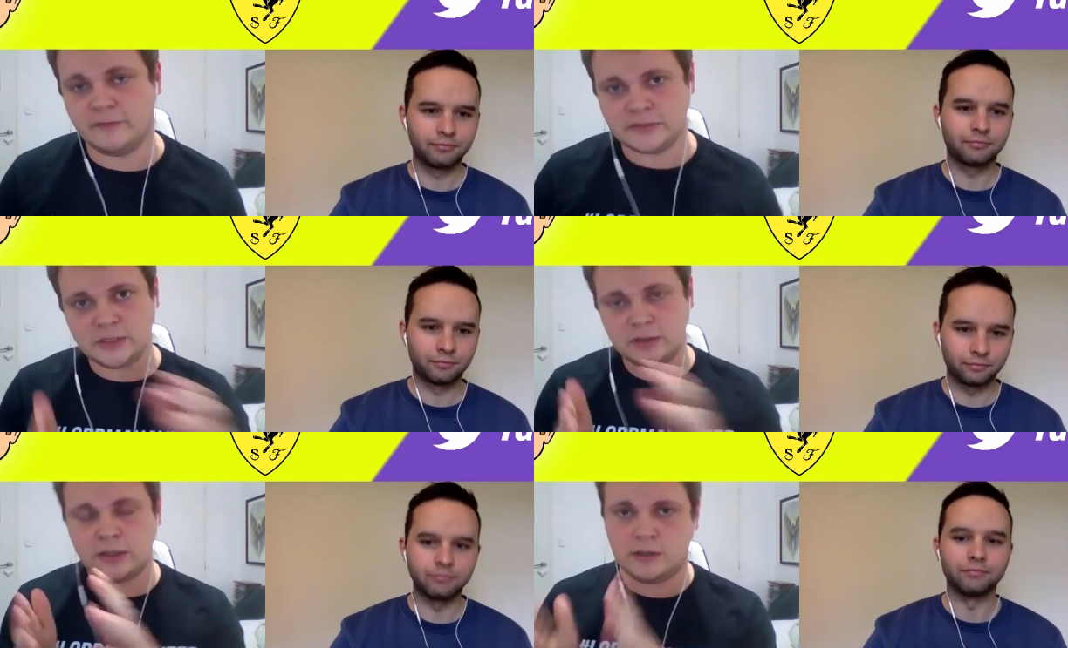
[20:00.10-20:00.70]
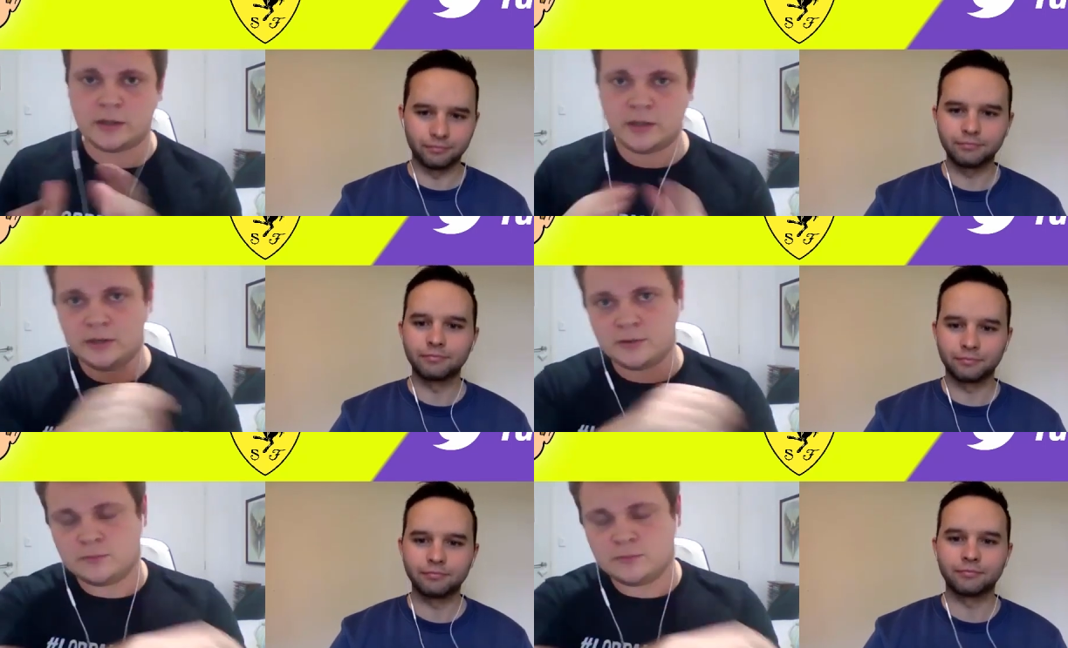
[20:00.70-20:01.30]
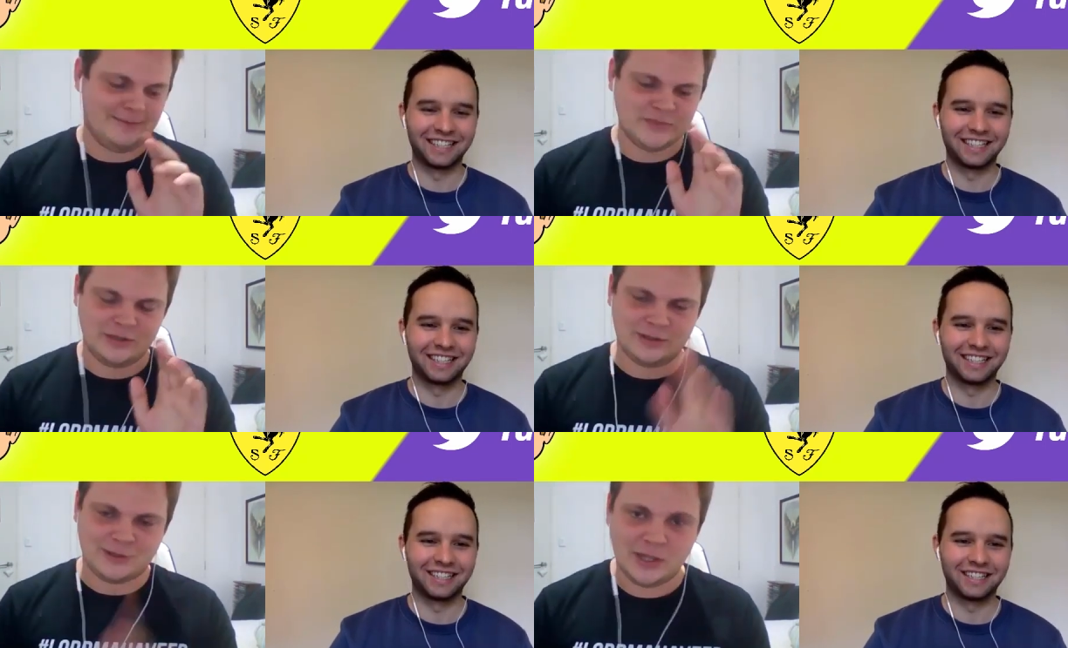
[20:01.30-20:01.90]
Speaker 1: So you get Leclerc, and so
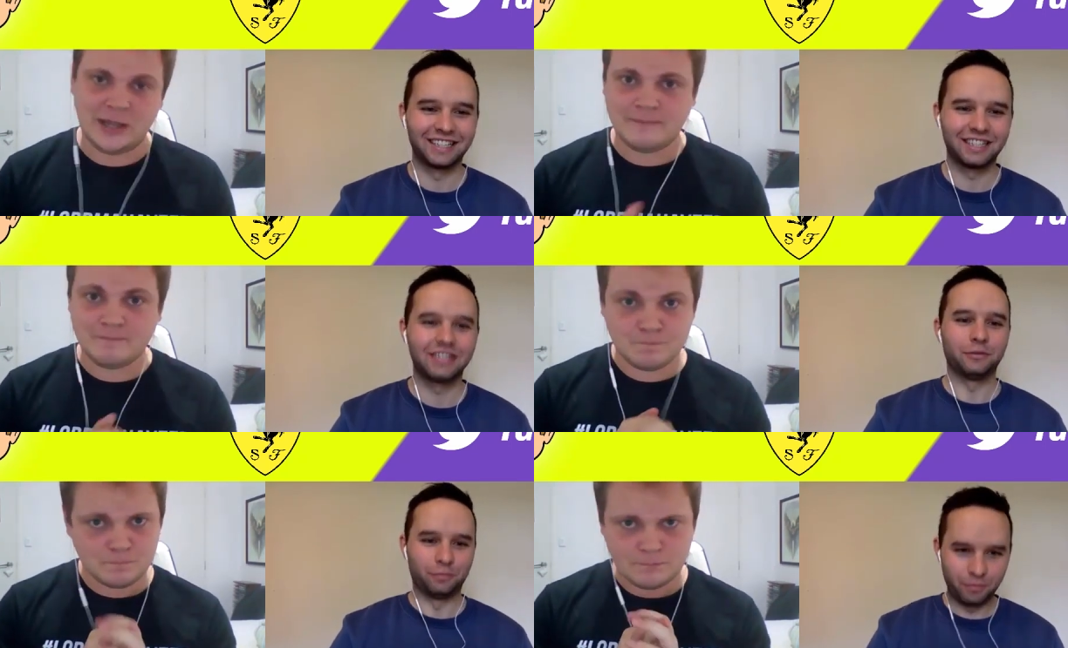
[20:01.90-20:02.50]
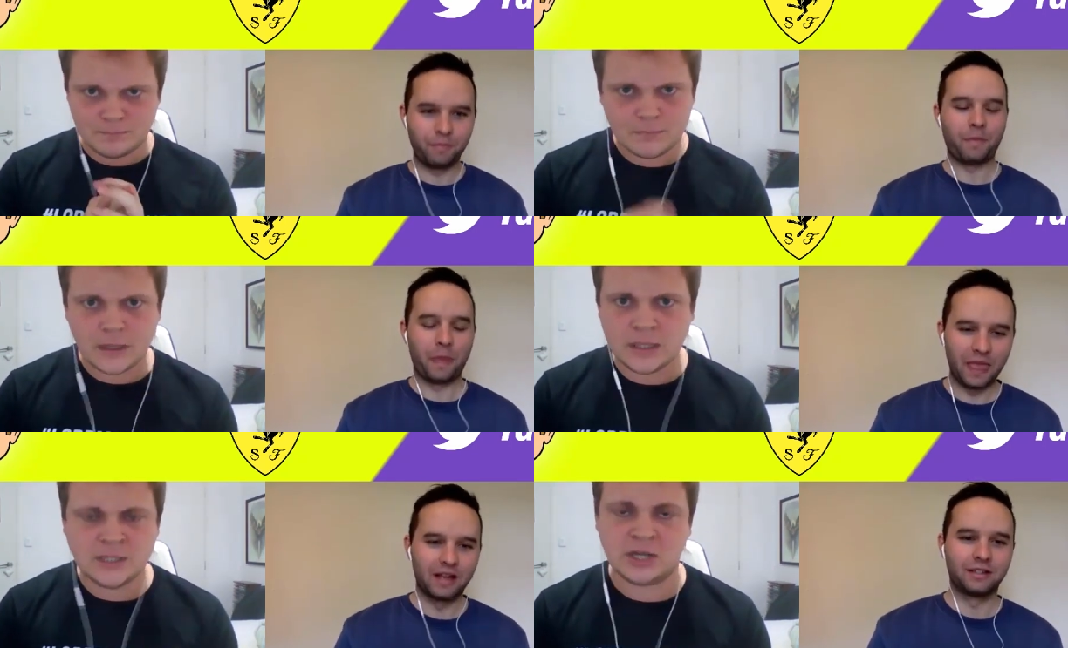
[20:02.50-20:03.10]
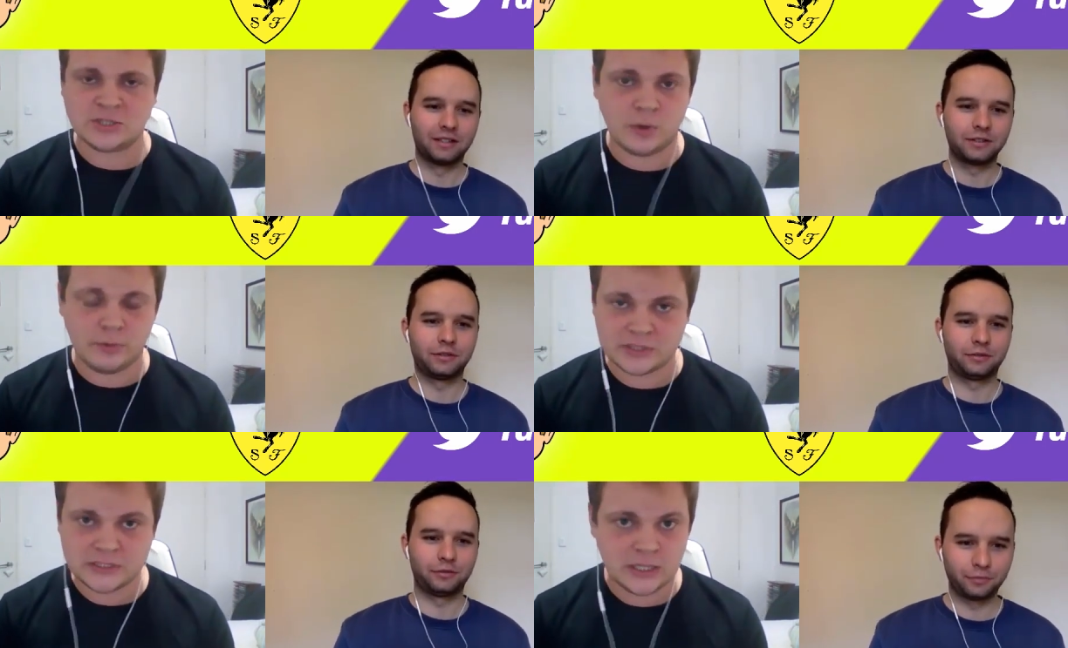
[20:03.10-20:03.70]
Leclerc, he gels well with
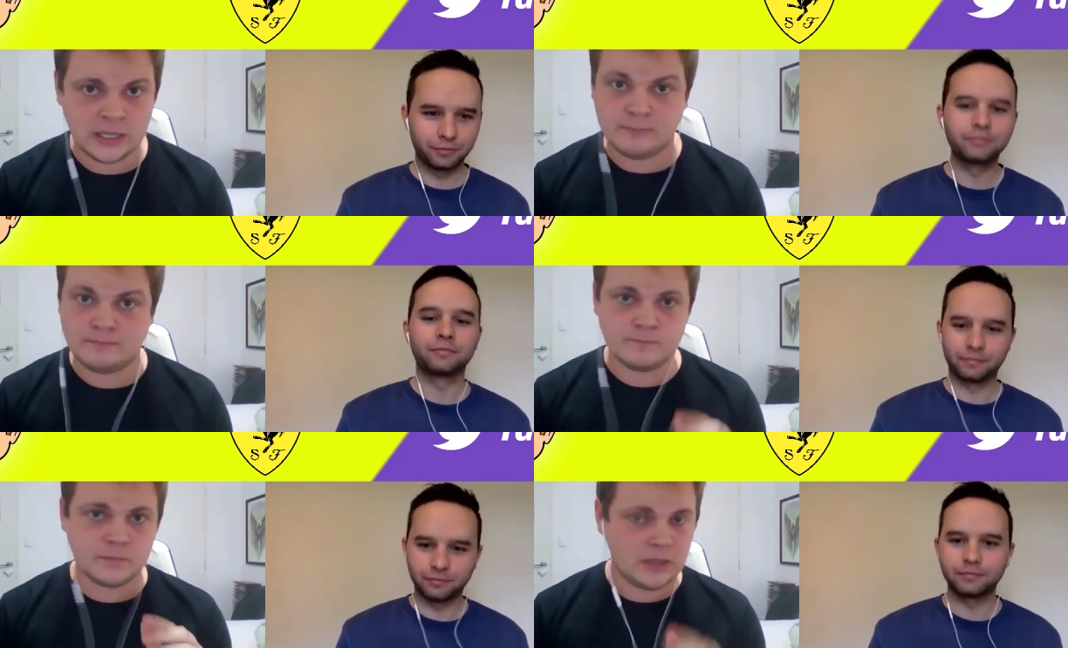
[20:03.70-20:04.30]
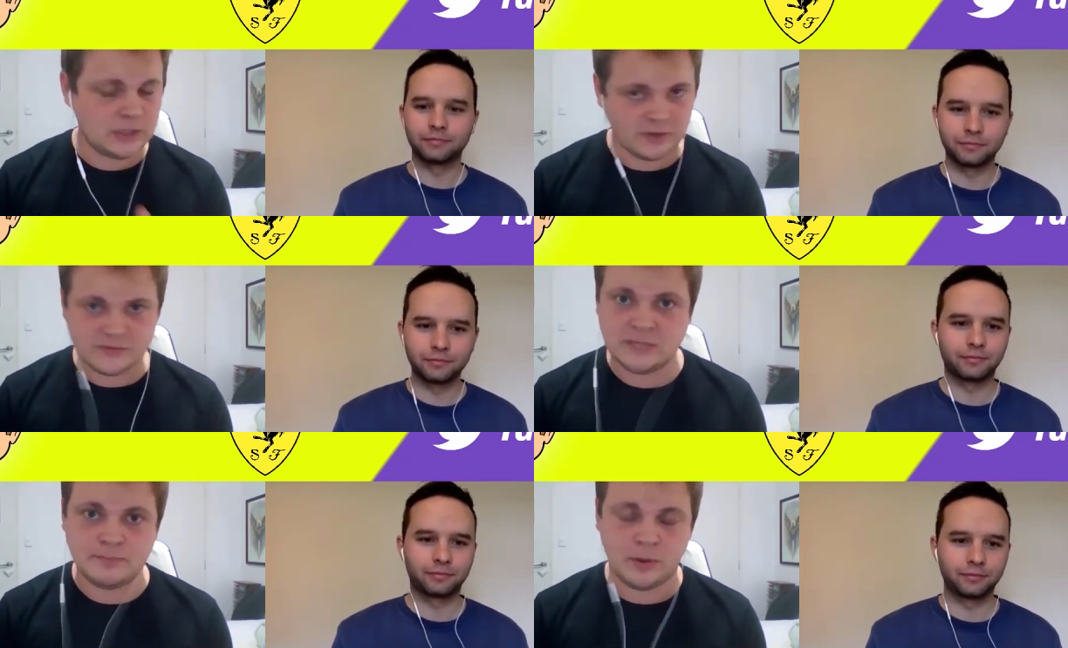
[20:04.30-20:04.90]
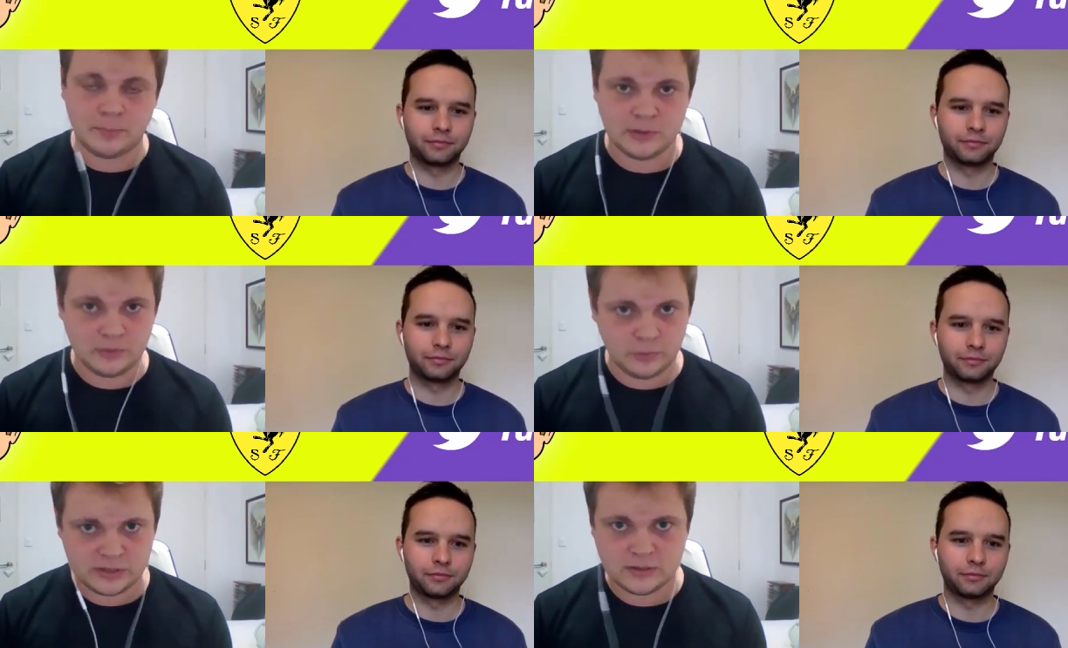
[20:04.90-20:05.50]
the team. he's obviously popular
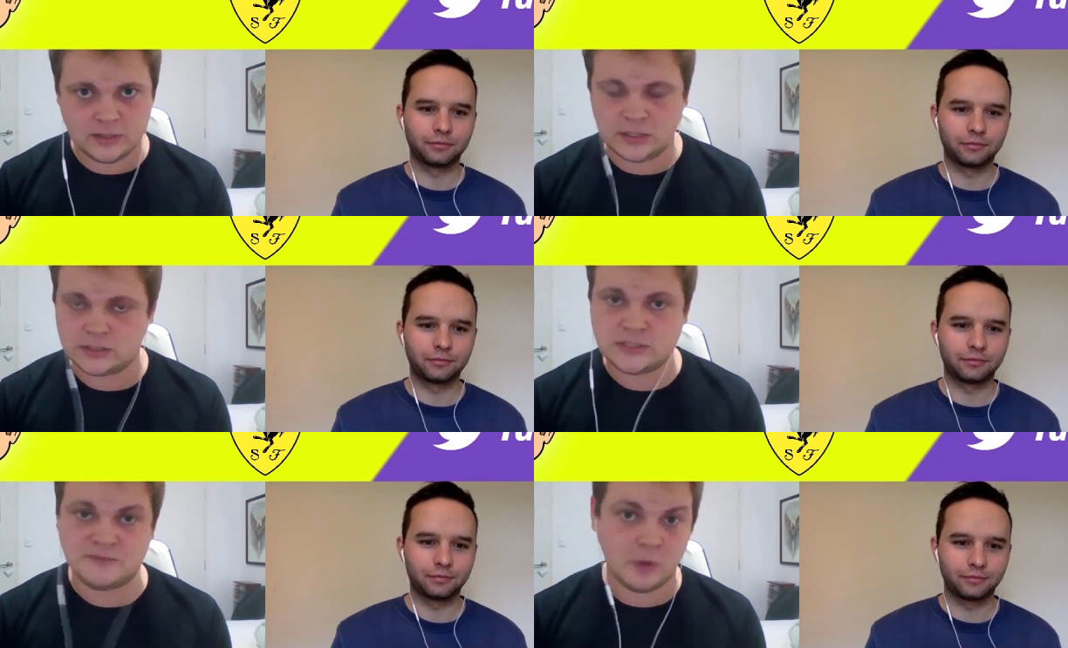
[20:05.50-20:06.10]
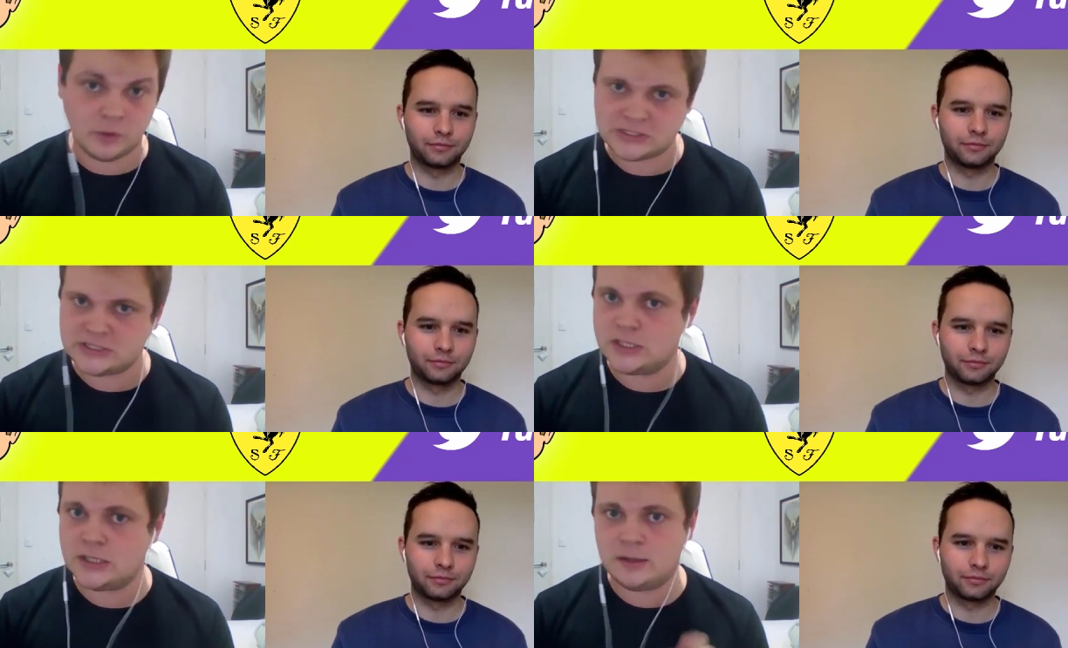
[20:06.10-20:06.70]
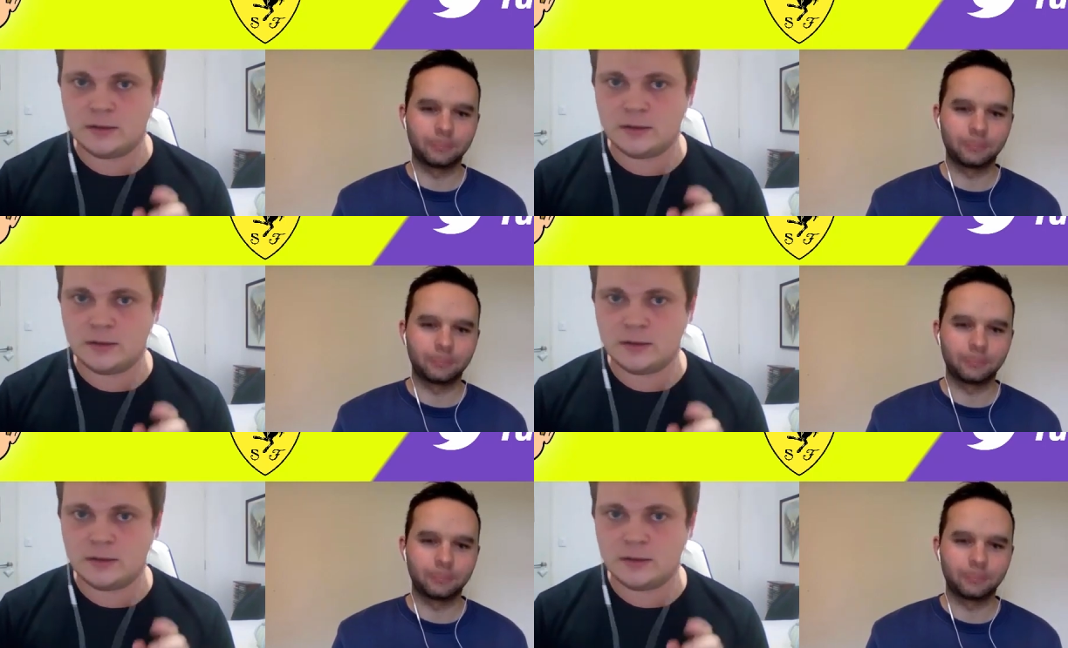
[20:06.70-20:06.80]
with the Tifosi,